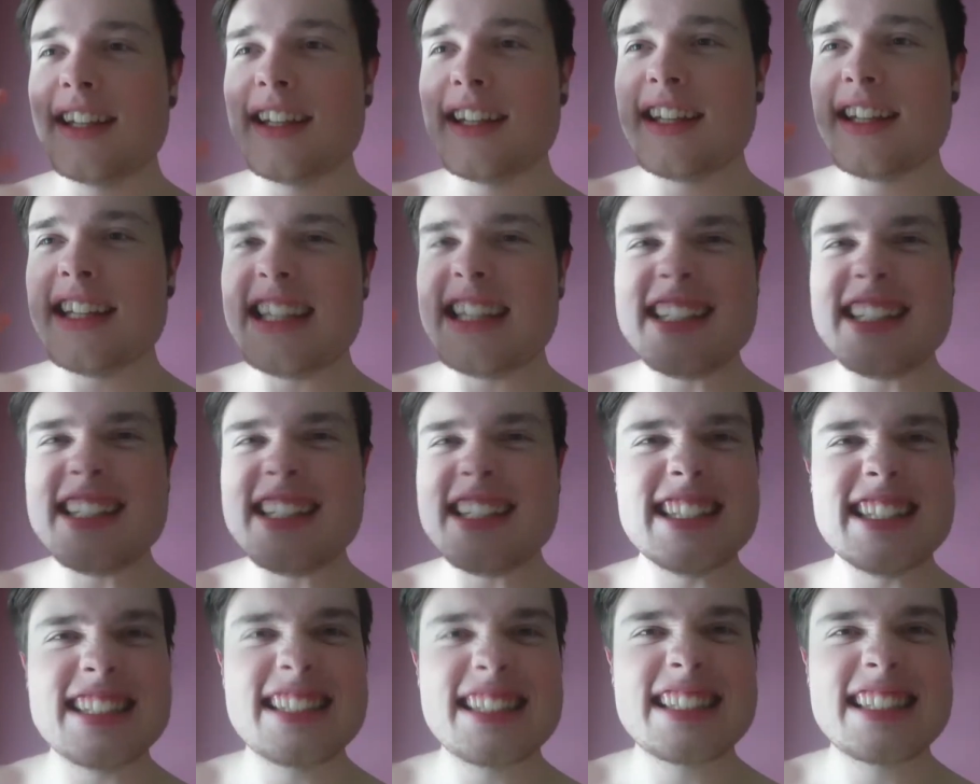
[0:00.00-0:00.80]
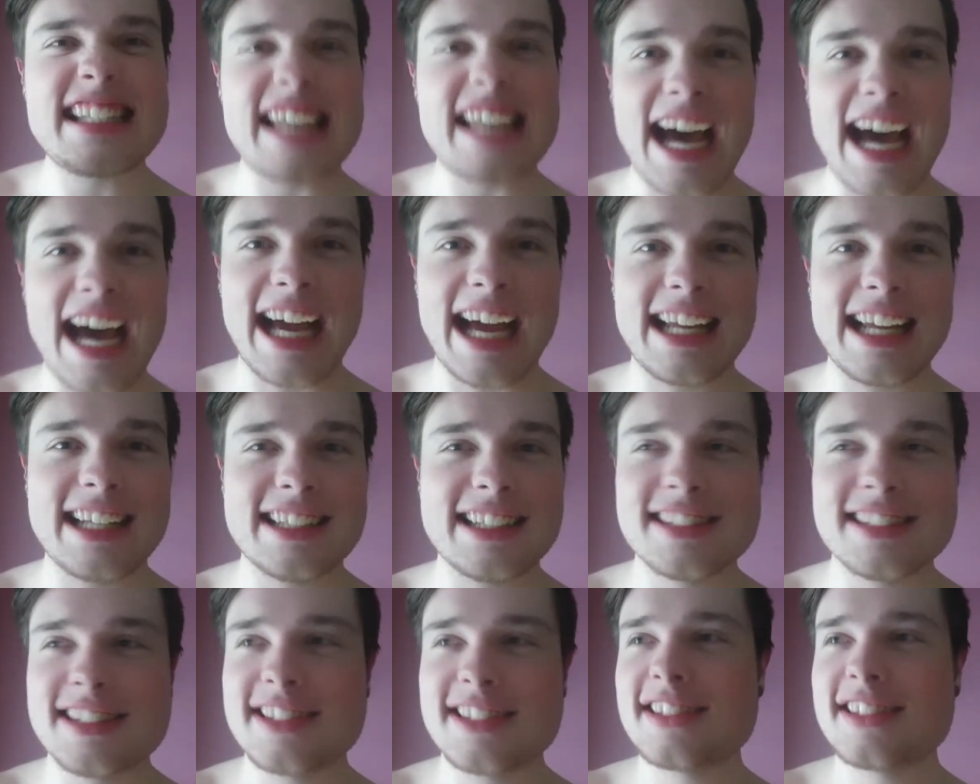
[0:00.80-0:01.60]
in
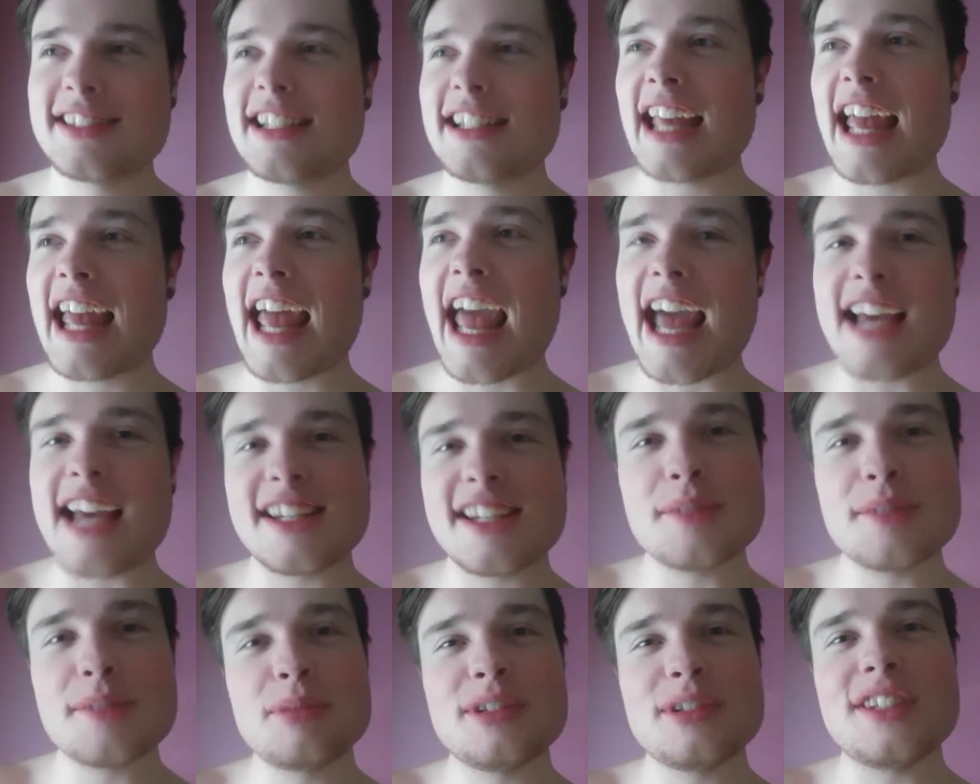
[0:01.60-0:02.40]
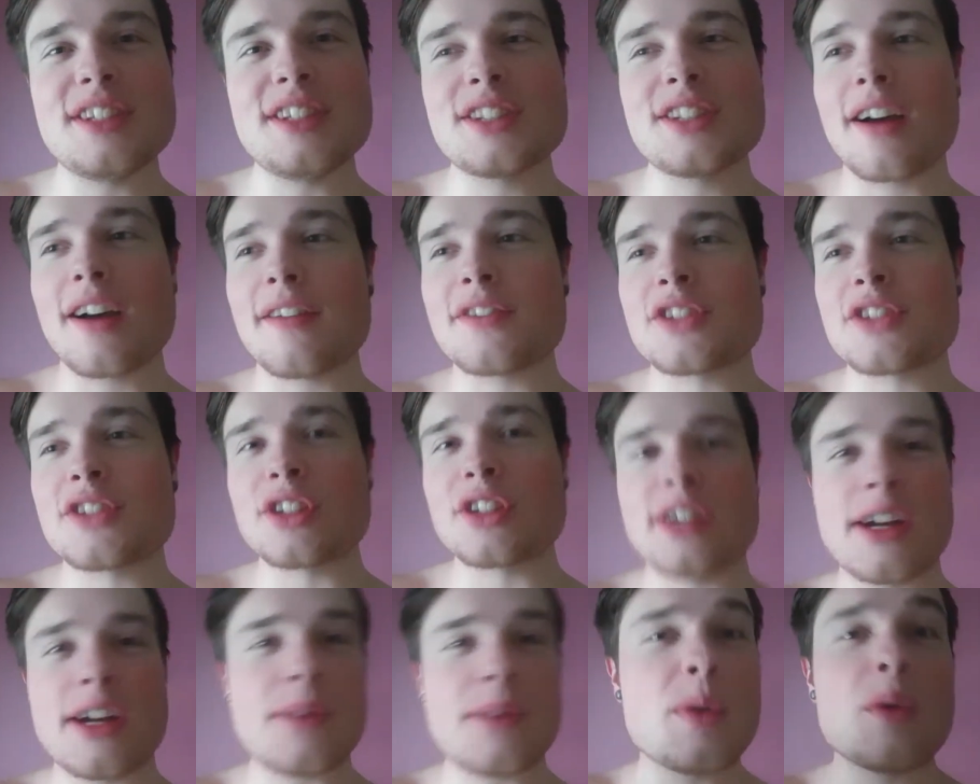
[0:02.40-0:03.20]
disguise as a police officer,
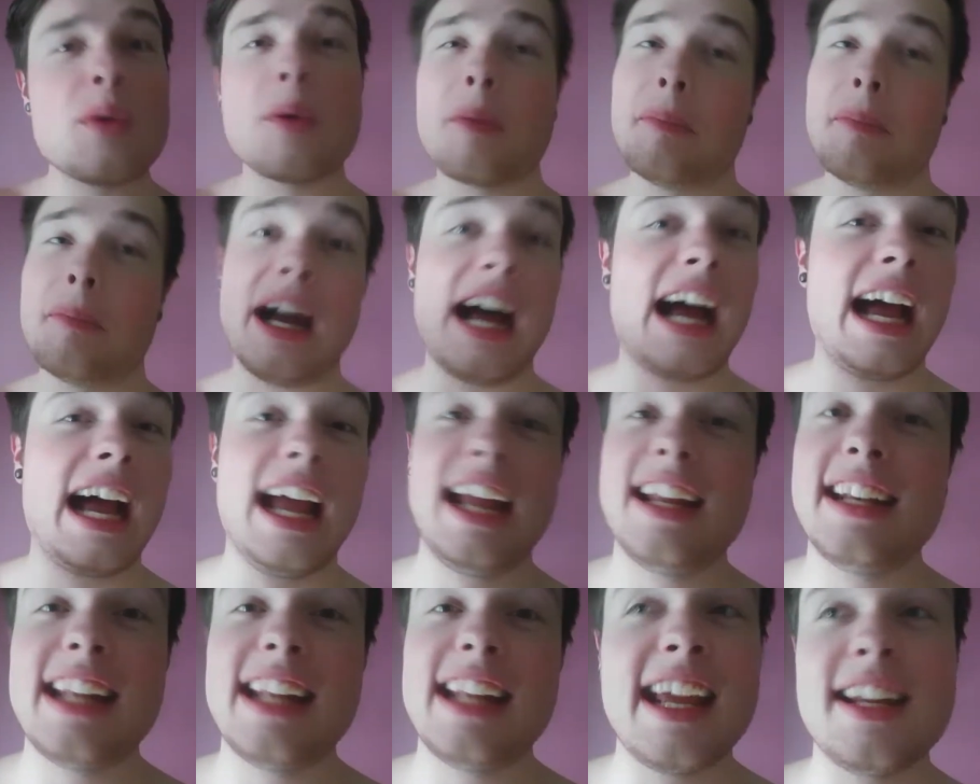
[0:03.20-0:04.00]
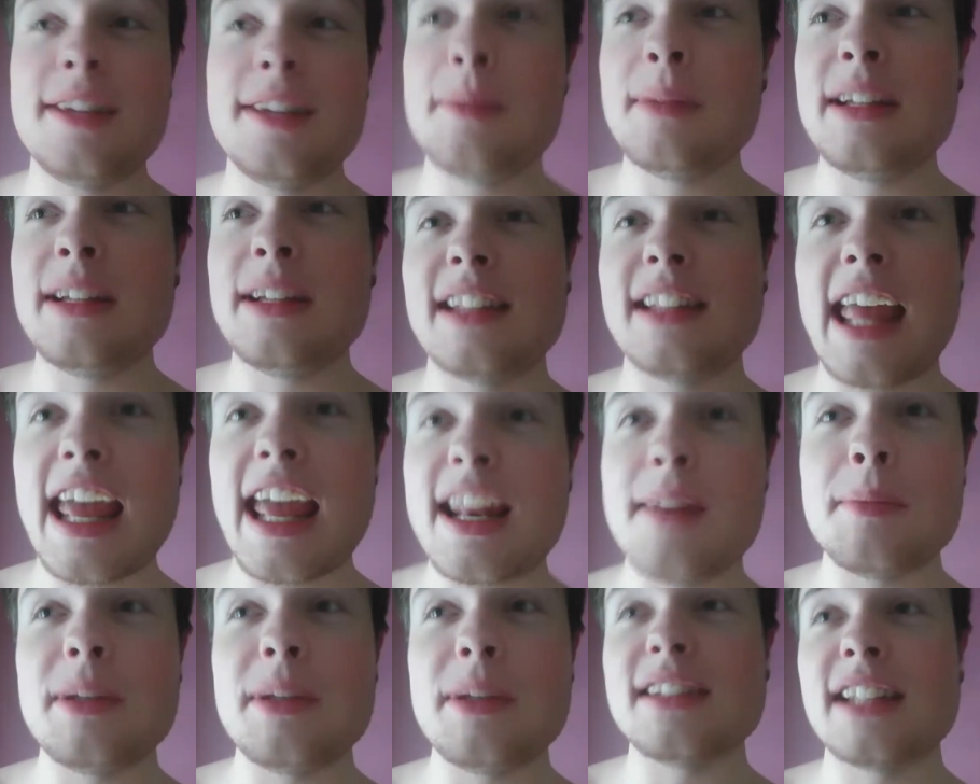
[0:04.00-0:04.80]
and we were behind
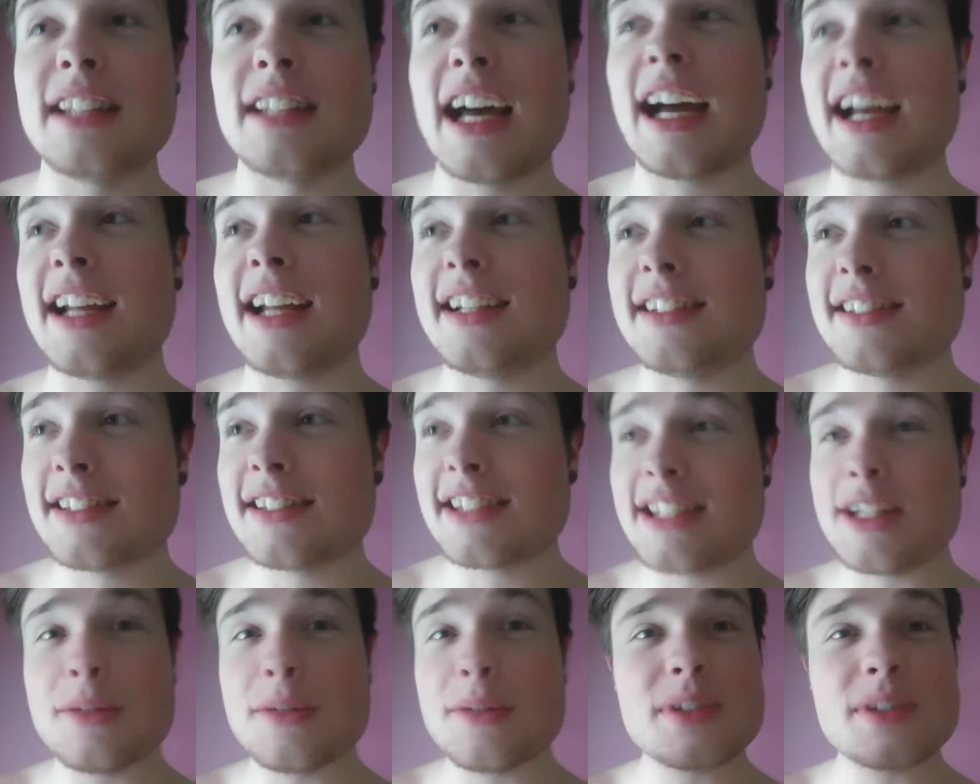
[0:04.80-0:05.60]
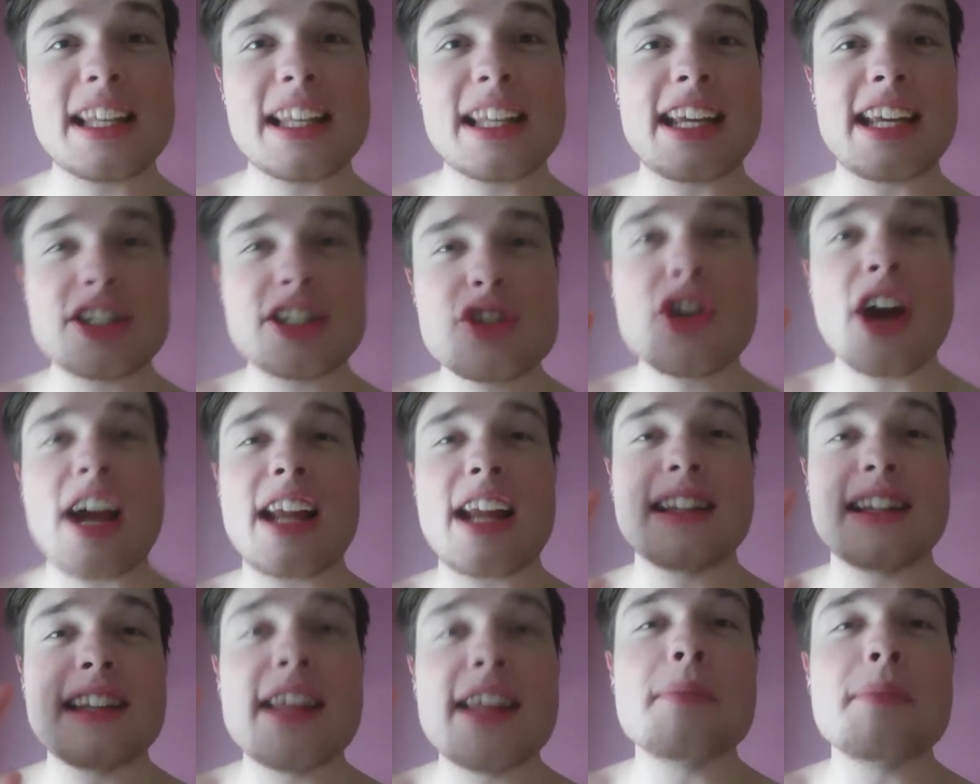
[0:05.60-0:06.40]
enemy lines, and he was like trying
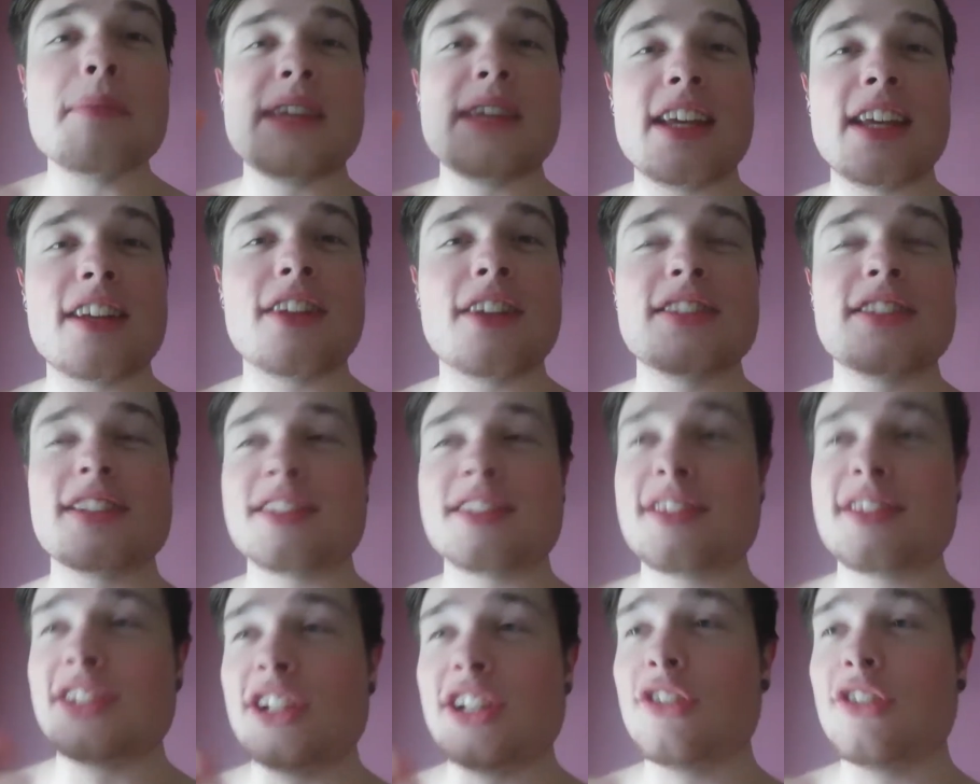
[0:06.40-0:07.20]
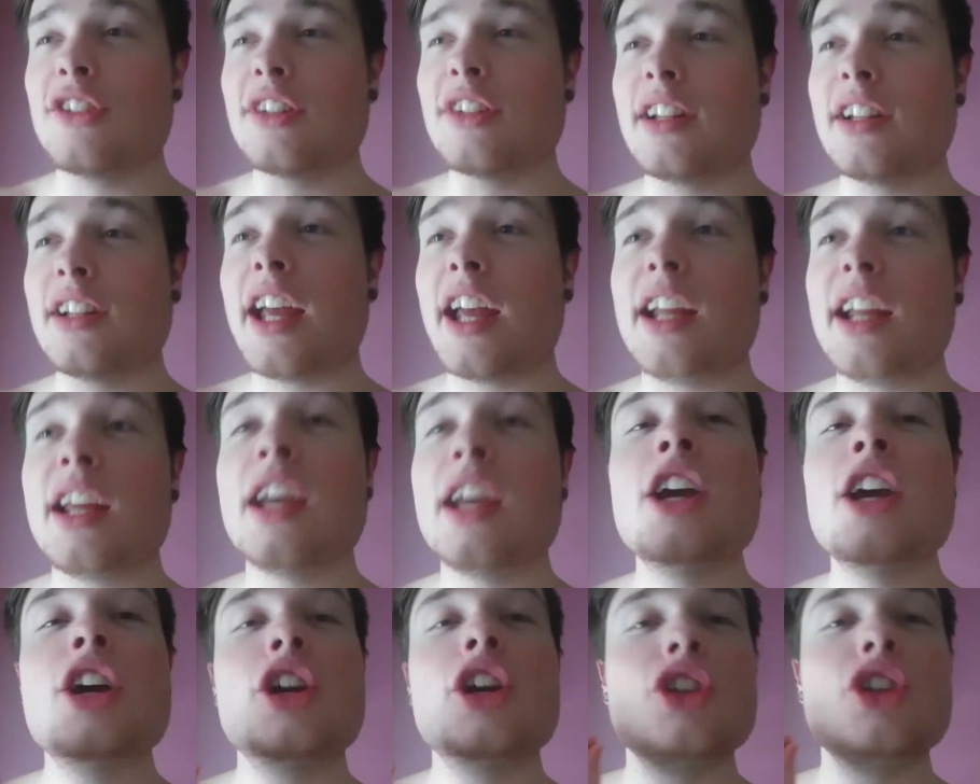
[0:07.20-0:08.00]
to let me in on this secret, like,
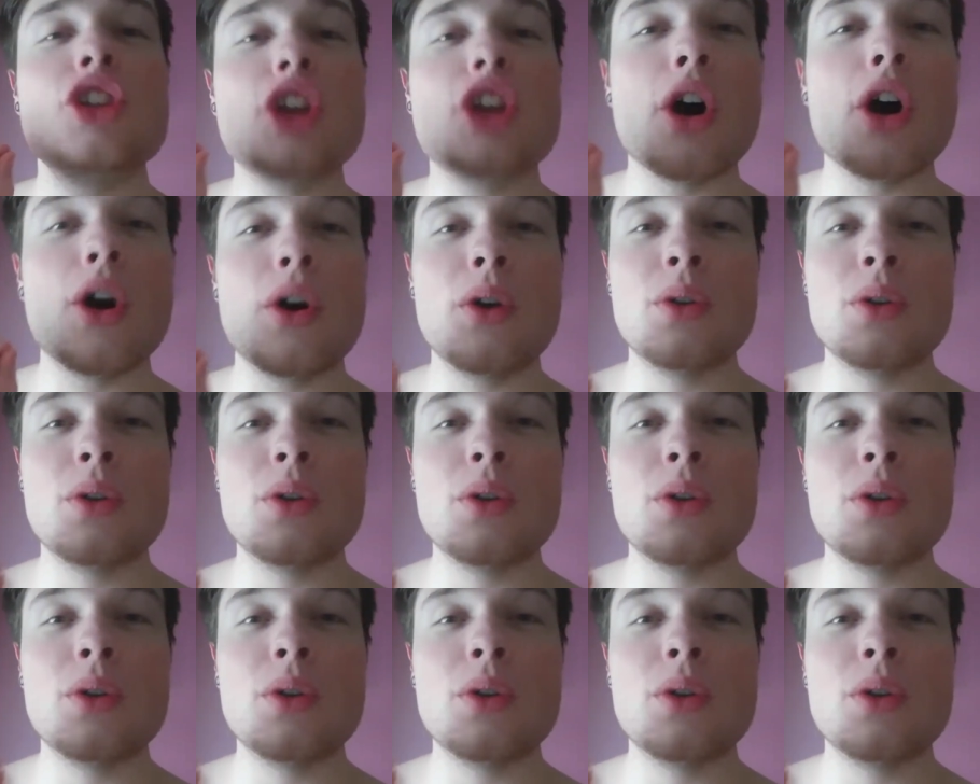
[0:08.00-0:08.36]
yo,